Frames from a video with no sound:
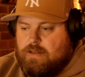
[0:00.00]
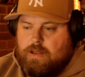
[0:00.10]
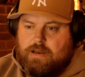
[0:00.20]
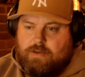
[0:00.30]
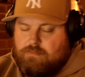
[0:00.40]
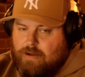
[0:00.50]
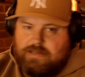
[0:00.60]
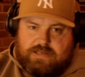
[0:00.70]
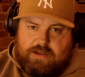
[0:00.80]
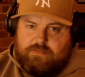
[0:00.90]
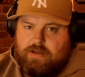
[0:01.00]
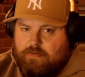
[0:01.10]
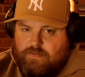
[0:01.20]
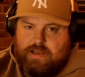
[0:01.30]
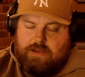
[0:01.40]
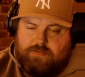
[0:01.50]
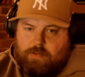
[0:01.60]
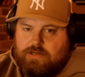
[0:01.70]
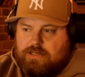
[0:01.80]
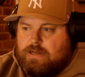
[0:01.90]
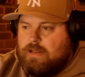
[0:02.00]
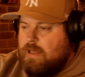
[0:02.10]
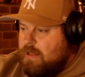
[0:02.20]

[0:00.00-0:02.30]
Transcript: Anyway, rant over. Thank you for watching.